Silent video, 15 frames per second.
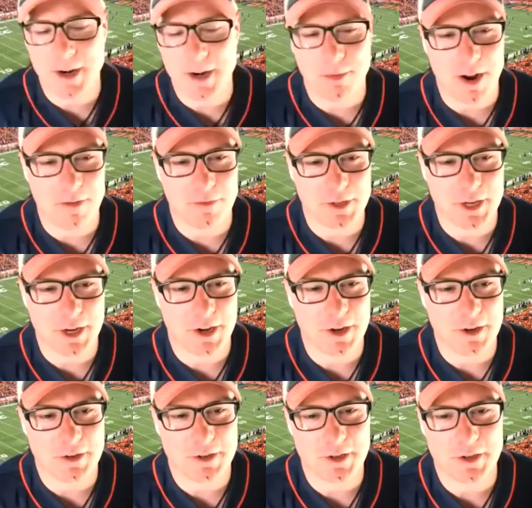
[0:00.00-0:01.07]
problem for
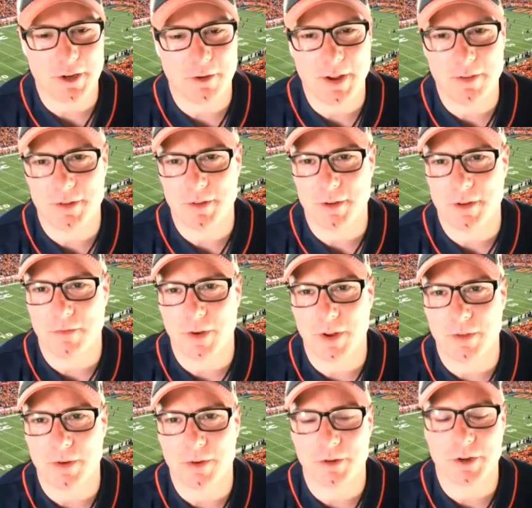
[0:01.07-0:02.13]
Syracuse this year. We have some good free
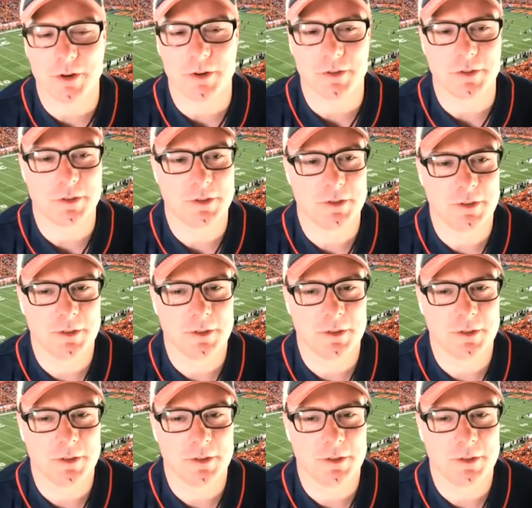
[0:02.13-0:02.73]
throw shooters.